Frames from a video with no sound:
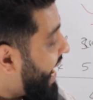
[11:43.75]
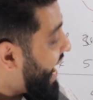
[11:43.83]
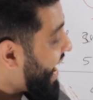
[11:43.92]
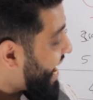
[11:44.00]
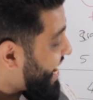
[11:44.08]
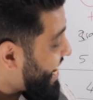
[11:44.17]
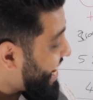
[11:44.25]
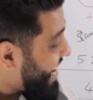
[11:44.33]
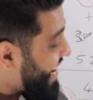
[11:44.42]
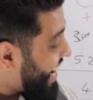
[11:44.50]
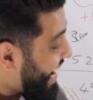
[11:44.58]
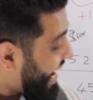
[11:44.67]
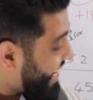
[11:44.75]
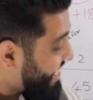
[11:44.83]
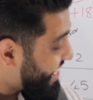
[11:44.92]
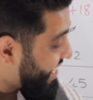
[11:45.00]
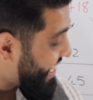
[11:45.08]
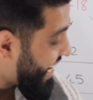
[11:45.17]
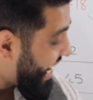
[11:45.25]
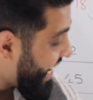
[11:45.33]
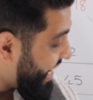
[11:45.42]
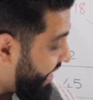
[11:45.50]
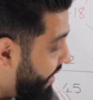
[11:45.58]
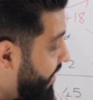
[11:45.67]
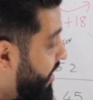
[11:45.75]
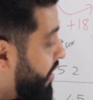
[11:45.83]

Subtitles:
n as 10.